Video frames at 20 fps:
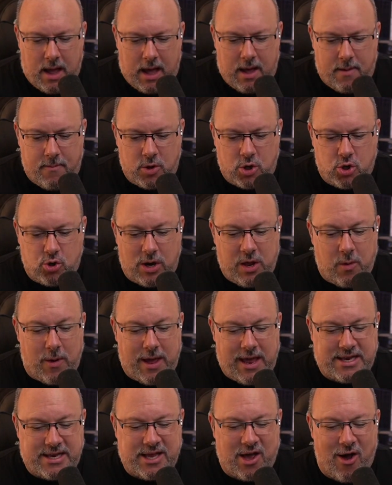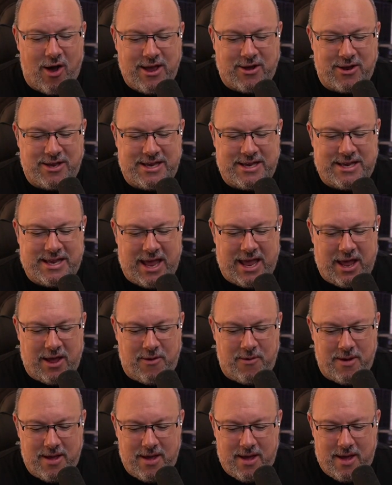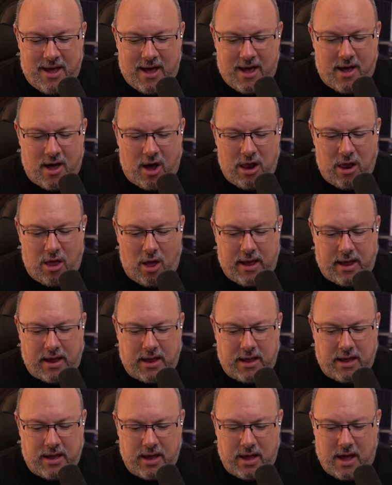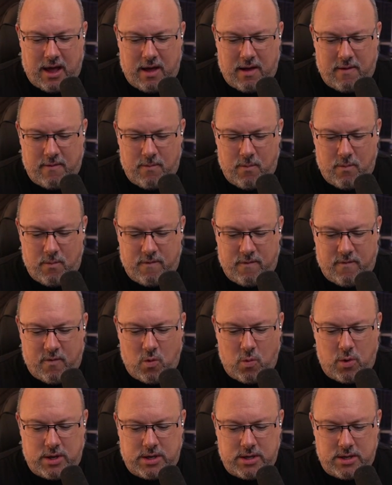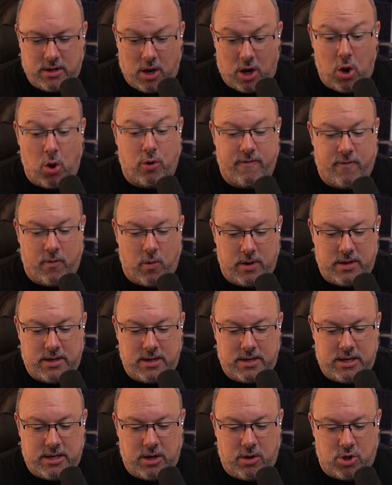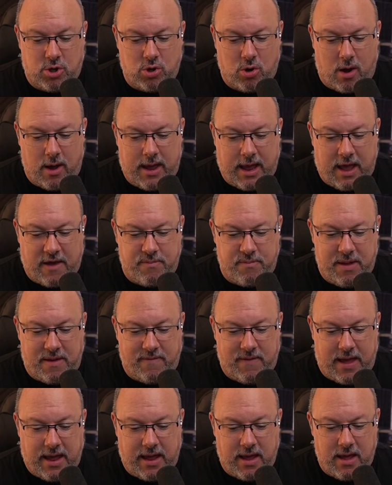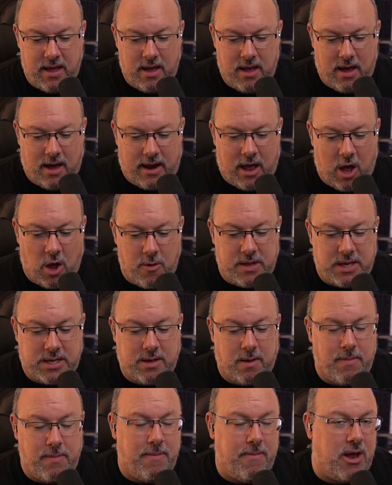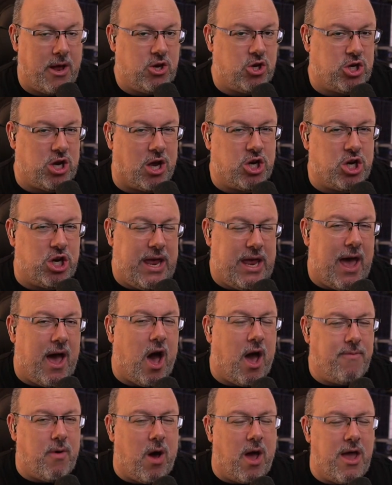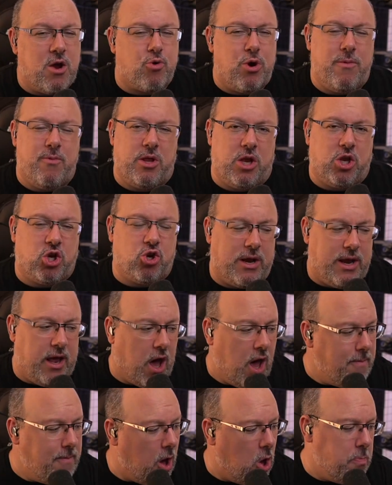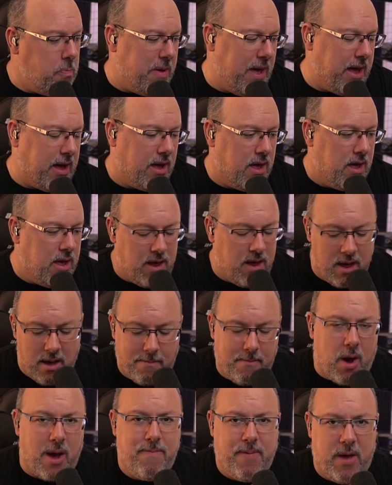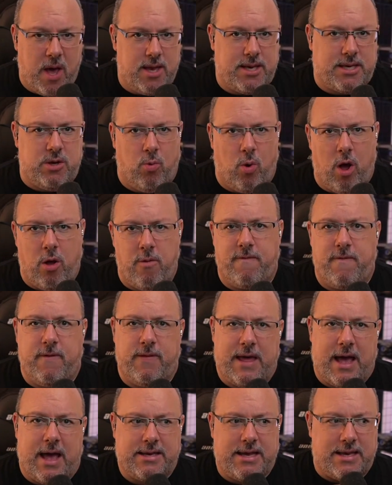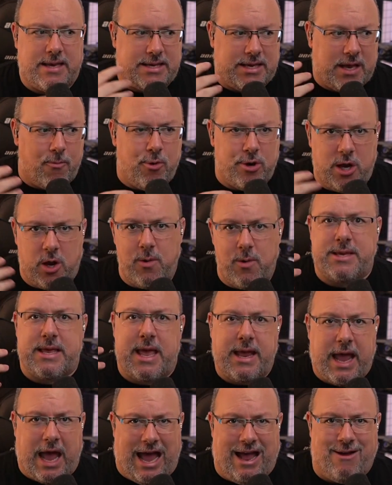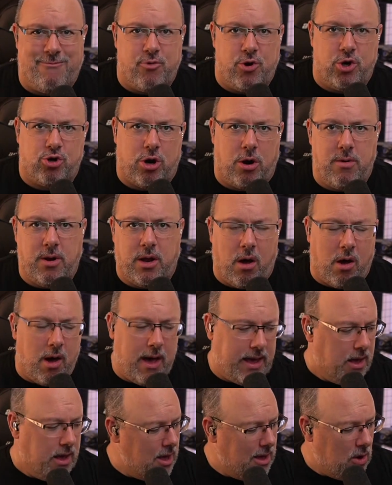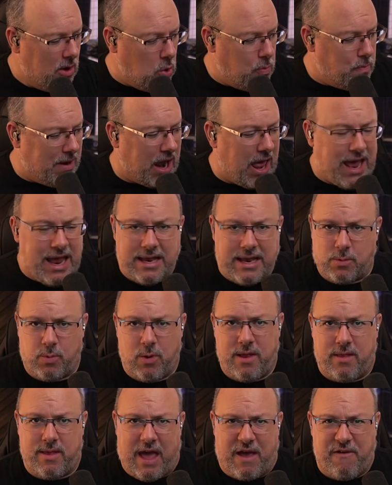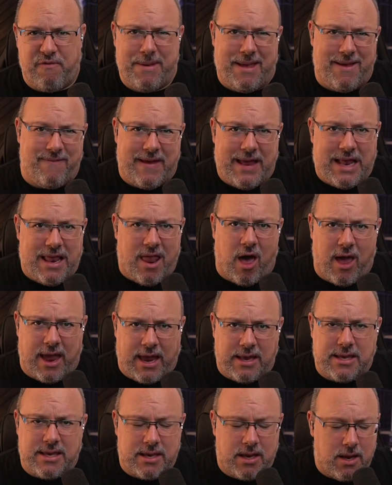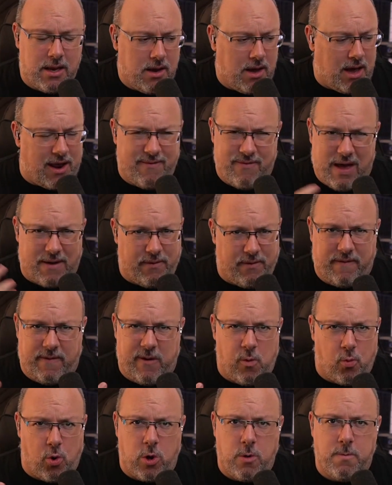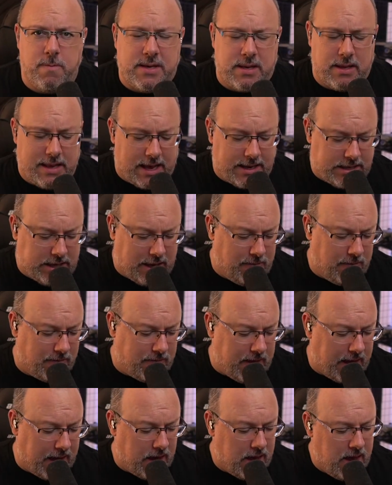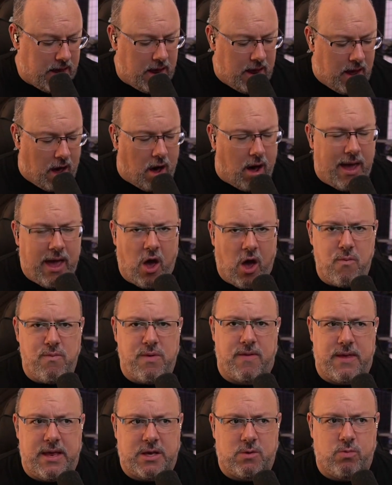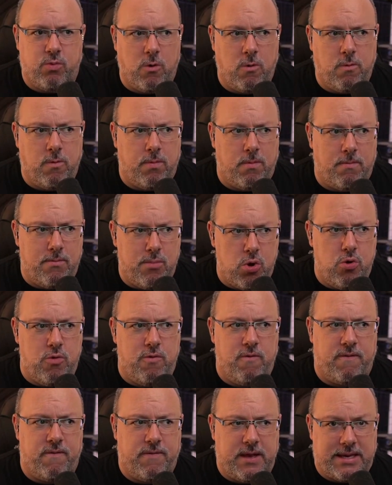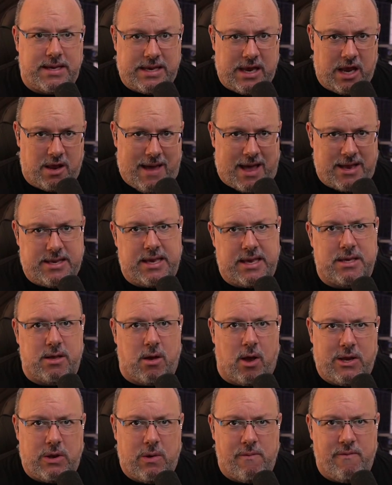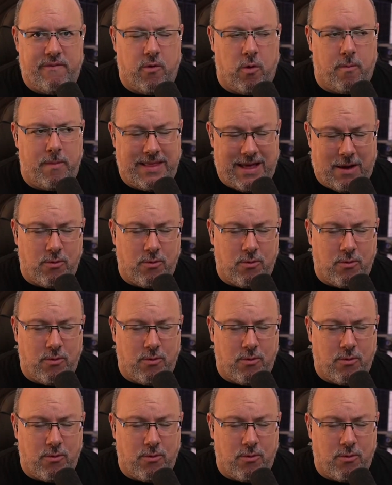Trini Weeks, hi, good to see you. I look forward to trying FPV, and I hope this can be my introduction. Yeah, I agree with you, Trini. I'm hoping, my personal hope for that, as someone who is a camera drone guy who plays with FPV light, and I've had a few whoops and that type of thing, I hope that this will move the cinematic side on for me.